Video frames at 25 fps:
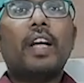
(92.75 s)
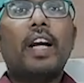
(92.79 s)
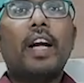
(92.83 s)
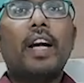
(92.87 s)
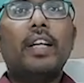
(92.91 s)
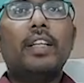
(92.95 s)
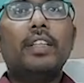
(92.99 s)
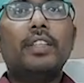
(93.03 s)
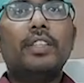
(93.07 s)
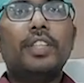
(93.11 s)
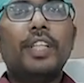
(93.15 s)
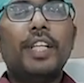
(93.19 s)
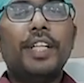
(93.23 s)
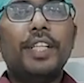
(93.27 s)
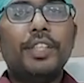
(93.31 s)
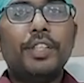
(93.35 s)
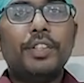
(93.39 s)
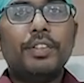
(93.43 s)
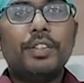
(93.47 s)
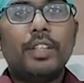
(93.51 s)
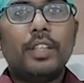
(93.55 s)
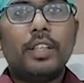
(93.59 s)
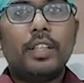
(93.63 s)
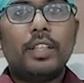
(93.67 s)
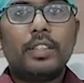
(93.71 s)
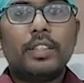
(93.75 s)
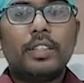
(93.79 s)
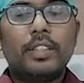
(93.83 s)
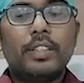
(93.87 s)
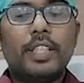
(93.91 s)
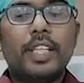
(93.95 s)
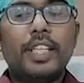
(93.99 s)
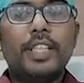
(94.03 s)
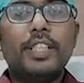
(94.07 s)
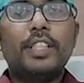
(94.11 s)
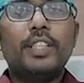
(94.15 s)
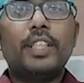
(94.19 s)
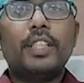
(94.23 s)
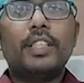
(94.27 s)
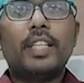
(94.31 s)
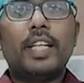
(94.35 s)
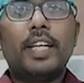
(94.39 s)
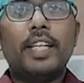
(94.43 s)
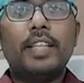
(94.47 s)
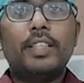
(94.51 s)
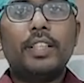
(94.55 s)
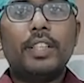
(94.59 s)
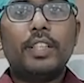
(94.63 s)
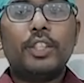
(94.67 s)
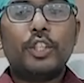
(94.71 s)
and change in the
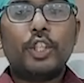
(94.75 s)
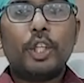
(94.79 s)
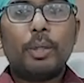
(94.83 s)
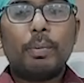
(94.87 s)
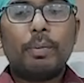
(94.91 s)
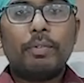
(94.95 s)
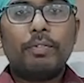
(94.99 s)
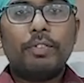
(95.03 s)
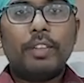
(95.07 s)
size and shape